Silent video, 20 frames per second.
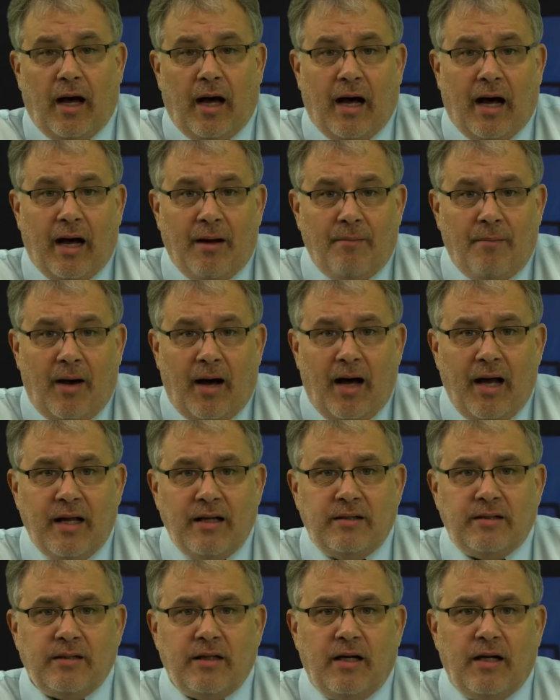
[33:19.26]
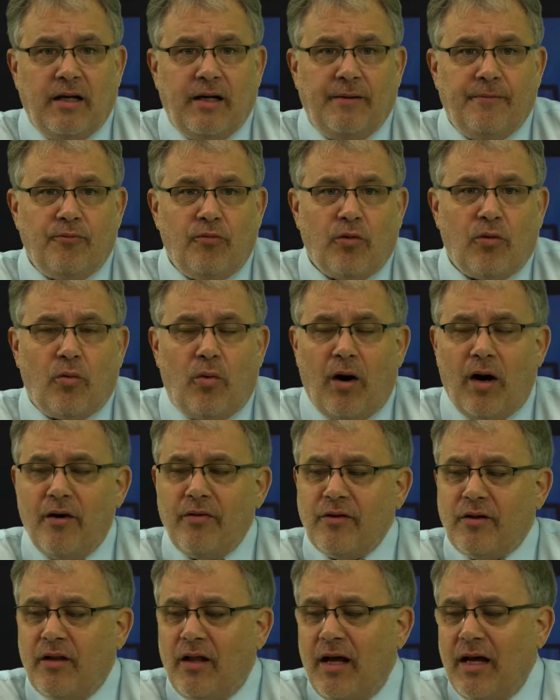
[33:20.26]
I might require
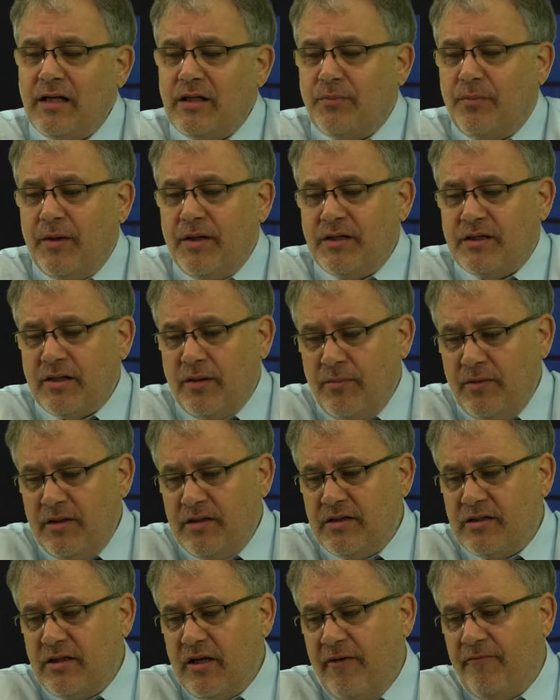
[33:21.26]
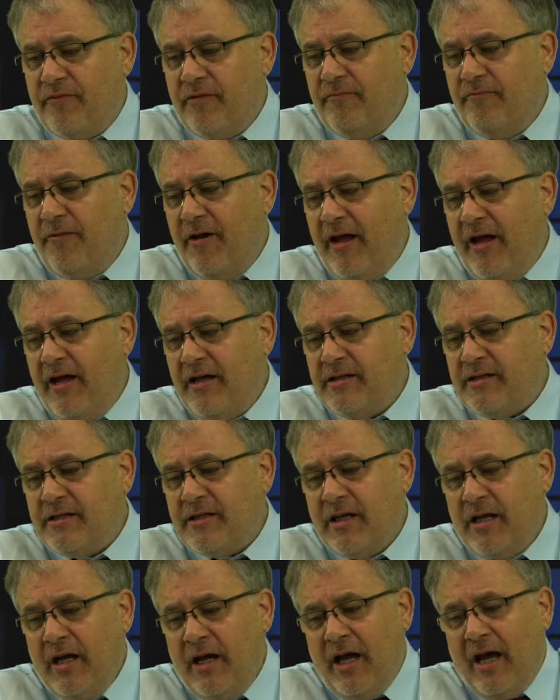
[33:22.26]
the client to pay some of this stuff in advance.